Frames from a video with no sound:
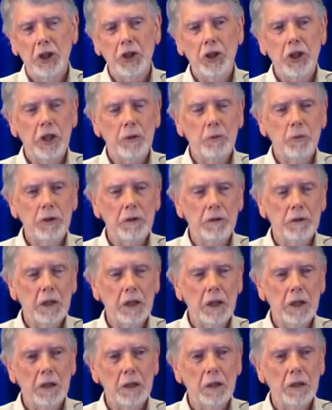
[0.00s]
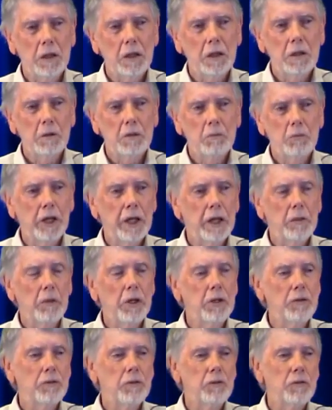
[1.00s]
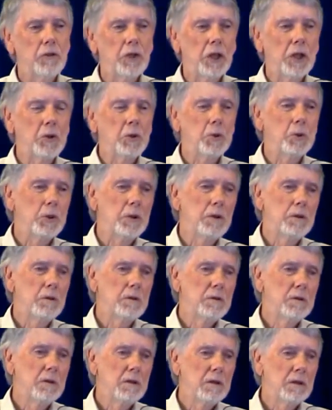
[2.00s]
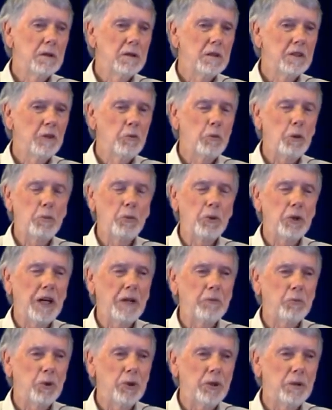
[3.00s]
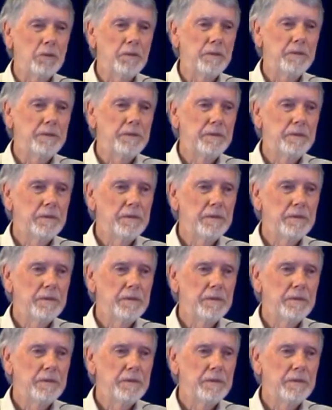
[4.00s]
And yet we say, my emotions are good, and we put up with them.